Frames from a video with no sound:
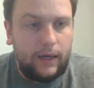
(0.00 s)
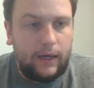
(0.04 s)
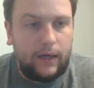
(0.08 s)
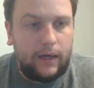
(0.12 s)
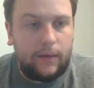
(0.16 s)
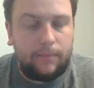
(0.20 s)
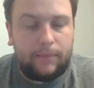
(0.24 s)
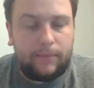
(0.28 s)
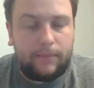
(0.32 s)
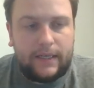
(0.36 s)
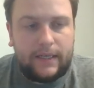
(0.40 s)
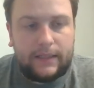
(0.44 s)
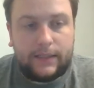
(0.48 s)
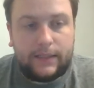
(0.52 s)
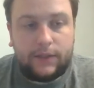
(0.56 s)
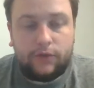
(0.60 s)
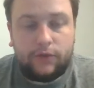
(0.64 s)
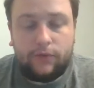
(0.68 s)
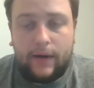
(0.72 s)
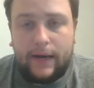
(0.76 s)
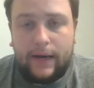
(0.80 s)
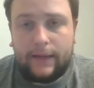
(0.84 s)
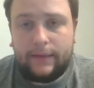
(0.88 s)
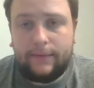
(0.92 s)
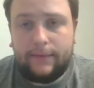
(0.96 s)
is
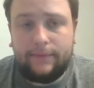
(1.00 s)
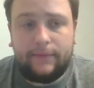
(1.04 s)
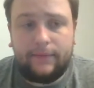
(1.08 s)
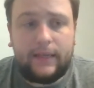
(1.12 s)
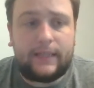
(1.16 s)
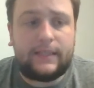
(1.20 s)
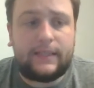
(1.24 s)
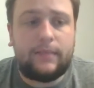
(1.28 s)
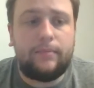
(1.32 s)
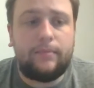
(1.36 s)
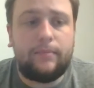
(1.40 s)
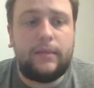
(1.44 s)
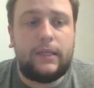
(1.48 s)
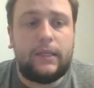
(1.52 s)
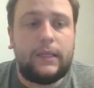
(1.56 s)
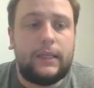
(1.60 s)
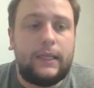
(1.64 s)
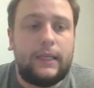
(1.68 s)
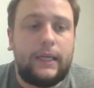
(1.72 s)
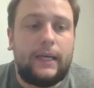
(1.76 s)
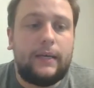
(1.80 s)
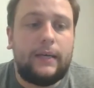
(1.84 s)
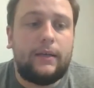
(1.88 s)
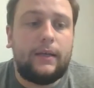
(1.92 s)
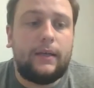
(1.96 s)
strength,
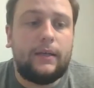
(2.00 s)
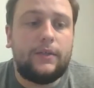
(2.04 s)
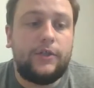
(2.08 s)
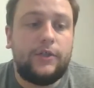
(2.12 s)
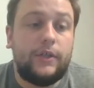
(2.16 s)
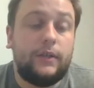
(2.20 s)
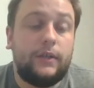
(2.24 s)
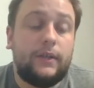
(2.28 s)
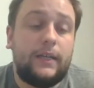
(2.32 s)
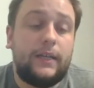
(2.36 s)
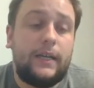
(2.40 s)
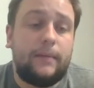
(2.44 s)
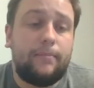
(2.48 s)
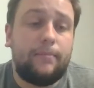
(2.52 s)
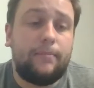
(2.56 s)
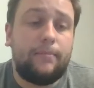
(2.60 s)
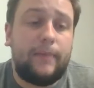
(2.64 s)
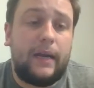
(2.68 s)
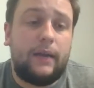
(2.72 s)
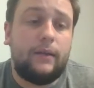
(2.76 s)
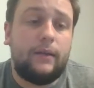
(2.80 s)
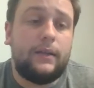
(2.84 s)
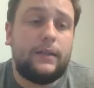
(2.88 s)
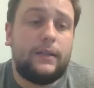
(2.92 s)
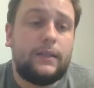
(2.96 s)
flexibility, agility, and
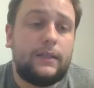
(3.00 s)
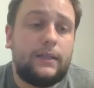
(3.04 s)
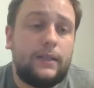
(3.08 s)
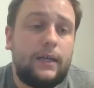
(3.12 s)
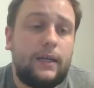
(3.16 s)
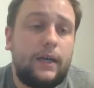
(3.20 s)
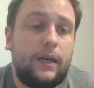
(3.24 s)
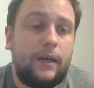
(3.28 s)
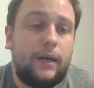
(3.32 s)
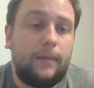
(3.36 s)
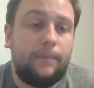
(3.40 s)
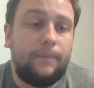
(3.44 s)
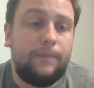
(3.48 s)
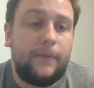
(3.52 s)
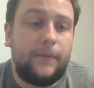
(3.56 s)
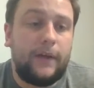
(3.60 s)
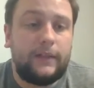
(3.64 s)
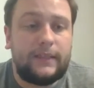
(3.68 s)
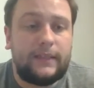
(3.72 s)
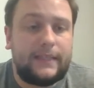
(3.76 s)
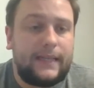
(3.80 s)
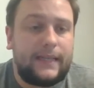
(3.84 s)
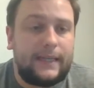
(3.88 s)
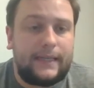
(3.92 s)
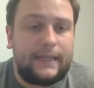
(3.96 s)
balance. At
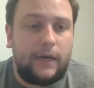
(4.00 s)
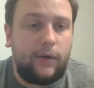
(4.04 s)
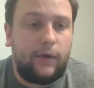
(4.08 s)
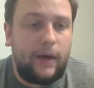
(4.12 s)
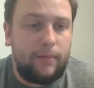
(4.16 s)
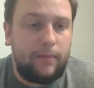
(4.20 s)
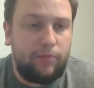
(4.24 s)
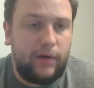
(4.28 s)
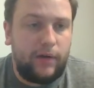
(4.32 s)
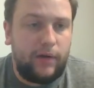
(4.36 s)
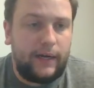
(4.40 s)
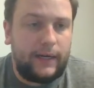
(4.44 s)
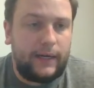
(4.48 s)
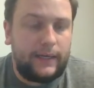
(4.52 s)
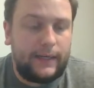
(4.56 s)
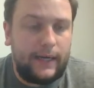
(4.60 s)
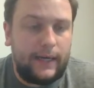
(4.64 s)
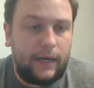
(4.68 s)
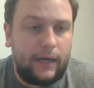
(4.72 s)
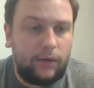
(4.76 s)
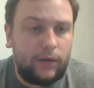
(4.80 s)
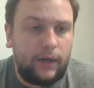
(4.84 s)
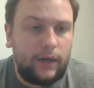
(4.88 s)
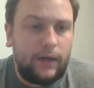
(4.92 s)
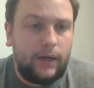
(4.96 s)
least that's how I break it
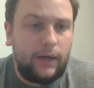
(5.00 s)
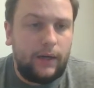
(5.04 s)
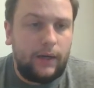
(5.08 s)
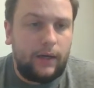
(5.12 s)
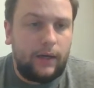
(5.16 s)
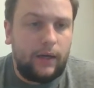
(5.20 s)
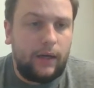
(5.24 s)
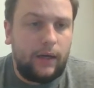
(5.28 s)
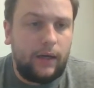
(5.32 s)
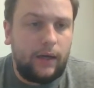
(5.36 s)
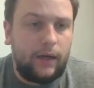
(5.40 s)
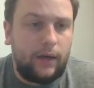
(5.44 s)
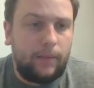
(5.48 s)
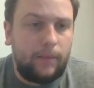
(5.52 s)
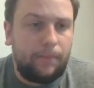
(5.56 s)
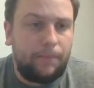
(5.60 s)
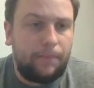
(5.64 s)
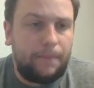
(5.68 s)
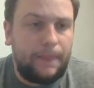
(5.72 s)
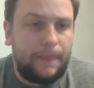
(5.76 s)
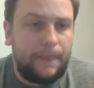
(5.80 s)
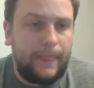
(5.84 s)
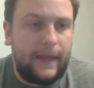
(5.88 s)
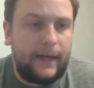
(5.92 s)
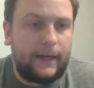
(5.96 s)
down.
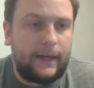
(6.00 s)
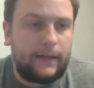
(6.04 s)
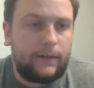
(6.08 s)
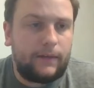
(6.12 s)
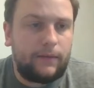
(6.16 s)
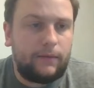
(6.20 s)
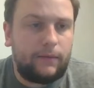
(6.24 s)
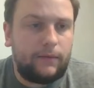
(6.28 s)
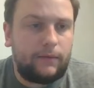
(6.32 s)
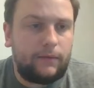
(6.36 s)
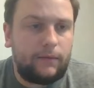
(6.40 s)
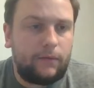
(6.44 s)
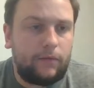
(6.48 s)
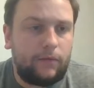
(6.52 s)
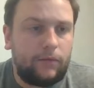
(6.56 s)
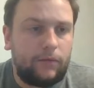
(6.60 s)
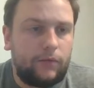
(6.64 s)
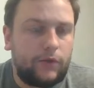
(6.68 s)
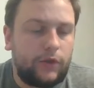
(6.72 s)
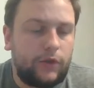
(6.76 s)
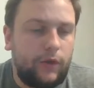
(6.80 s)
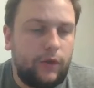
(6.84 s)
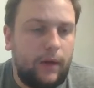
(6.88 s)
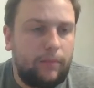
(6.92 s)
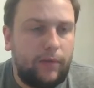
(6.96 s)
And
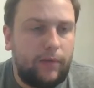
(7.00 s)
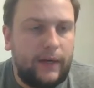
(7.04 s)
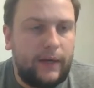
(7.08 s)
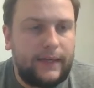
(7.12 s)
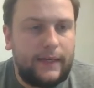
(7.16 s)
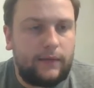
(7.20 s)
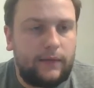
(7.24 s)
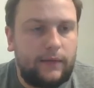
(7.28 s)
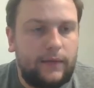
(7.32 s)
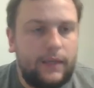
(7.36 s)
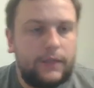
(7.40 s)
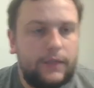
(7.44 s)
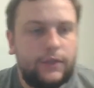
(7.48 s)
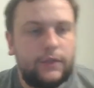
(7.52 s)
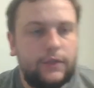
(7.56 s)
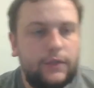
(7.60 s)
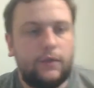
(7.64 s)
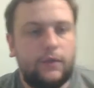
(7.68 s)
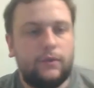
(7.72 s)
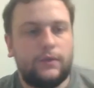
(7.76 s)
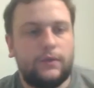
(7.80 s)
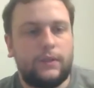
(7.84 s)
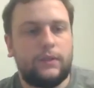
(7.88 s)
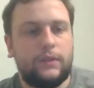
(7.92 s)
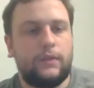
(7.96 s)
so I'll break down each of
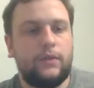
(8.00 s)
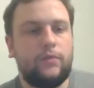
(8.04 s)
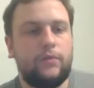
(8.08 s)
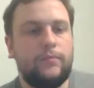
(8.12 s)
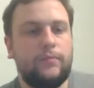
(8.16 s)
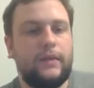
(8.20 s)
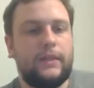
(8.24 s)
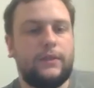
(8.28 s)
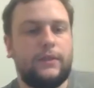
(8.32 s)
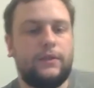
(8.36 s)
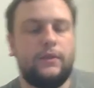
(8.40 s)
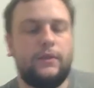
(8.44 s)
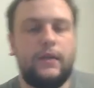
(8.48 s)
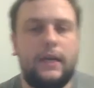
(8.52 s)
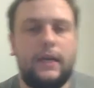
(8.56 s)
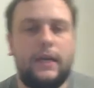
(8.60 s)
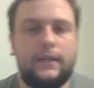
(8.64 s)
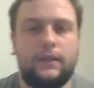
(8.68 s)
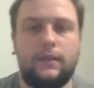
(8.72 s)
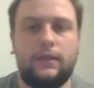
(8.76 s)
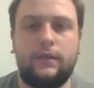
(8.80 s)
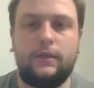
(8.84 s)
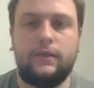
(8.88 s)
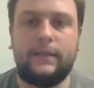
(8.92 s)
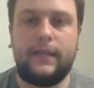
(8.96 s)
those a little bit so you guys
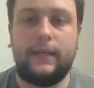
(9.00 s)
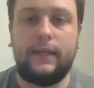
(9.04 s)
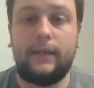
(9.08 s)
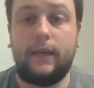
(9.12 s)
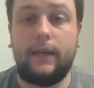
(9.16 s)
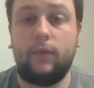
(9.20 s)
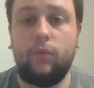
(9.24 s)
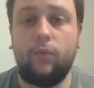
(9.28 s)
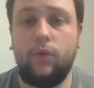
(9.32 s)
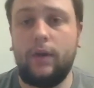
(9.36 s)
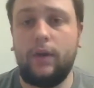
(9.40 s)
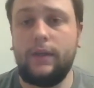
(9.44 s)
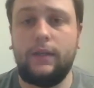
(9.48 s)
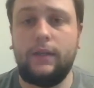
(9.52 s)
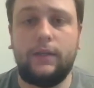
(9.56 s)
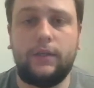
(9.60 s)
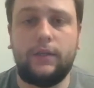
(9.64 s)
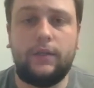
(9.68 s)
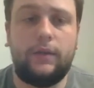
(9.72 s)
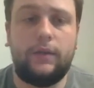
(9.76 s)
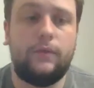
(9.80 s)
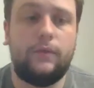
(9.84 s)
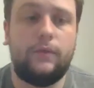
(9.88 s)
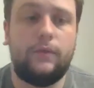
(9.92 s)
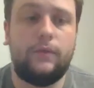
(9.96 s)
understand like what each
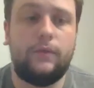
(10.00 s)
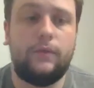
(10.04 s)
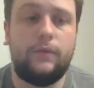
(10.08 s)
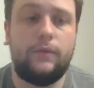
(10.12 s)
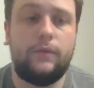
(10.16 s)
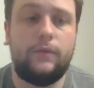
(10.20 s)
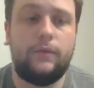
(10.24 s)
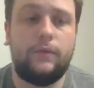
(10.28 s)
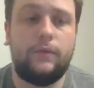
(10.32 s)
of those entail.